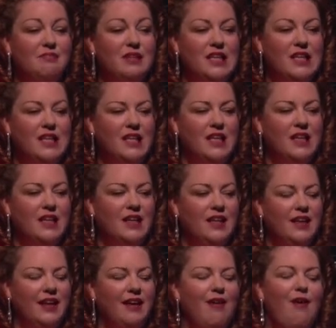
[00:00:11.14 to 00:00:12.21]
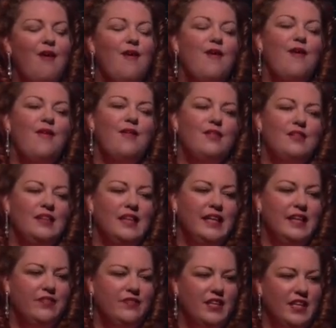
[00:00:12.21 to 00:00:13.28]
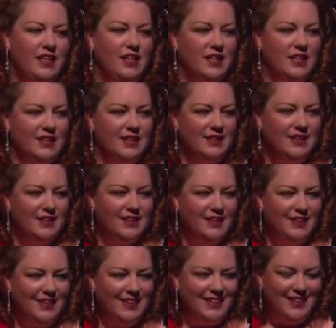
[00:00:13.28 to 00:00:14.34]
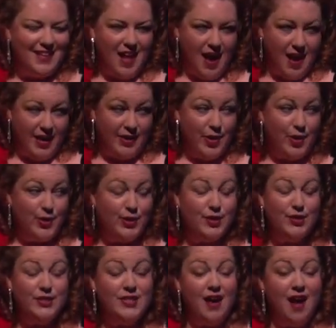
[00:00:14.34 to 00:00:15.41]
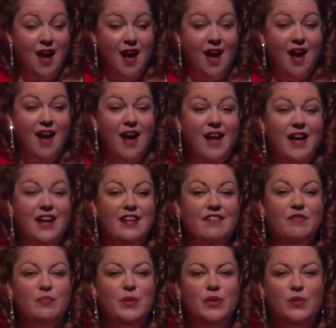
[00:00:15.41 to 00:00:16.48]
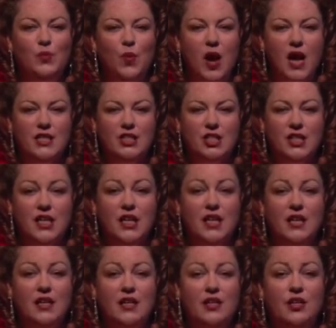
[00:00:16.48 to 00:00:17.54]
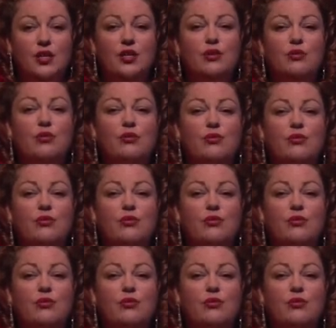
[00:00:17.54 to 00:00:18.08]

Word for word: me all evening. I know cause I've been watching you.